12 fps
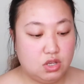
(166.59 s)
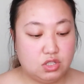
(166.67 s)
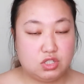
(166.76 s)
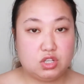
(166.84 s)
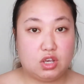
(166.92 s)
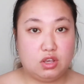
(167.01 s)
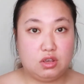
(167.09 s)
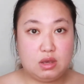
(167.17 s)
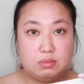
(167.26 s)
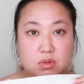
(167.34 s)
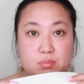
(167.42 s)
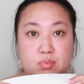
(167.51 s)
So
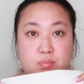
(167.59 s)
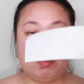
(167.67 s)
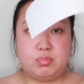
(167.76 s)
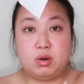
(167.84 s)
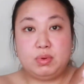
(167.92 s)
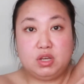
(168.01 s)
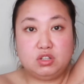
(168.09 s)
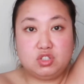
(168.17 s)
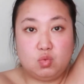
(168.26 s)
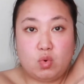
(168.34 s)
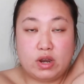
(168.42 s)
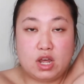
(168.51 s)
I'm probably going to
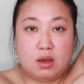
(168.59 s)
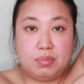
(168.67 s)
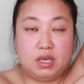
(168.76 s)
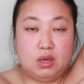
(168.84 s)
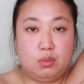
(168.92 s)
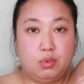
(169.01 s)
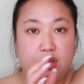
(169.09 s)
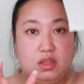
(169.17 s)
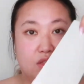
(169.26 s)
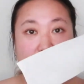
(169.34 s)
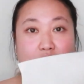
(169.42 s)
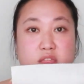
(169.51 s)
do one armpit
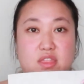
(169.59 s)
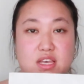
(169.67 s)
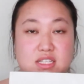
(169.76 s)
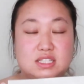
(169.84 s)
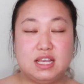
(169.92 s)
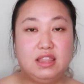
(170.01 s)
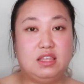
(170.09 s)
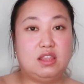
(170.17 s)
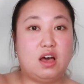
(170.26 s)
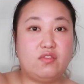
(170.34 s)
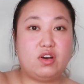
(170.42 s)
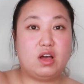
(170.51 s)
with this, and then
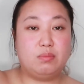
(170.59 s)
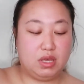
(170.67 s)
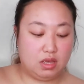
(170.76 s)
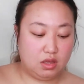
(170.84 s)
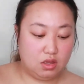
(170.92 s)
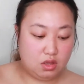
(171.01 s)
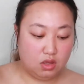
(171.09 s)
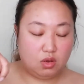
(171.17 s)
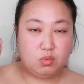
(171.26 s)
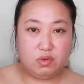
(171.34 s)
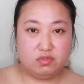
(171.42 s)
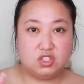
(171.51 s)
the other armpit
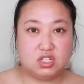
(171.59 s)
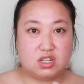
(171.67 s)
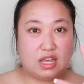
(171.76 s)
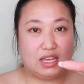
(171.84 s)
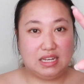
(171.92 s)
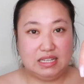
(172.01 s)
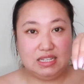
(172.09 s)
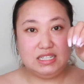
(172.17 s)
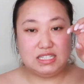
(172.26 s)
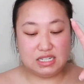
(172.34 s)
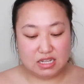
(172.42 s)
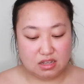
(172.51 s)
with just like
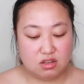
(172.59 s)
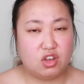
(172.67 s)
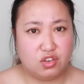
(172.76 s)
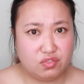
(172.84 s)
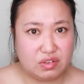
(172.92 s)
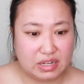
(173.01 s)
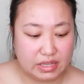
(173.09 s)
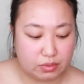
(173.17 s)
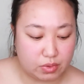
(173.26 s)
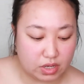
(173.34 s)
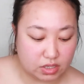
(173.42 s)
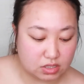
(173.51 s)
kneading it. Hopefully it
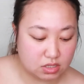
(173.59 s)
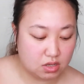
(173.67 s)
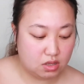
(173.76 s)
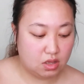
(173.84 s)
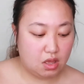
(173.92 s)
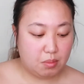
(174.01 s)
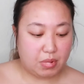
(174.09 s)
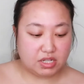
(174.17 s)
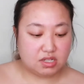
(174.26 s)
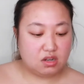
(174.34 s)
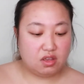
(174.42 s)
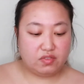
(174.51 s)
works, but I
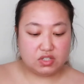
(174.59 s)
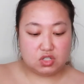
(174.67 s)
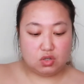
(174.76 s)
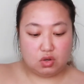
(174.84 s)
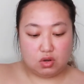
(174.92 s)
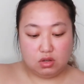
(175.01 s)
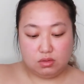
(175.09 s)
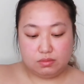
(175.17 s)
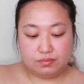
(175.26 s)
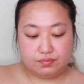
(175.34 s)
don't know if it's too hot.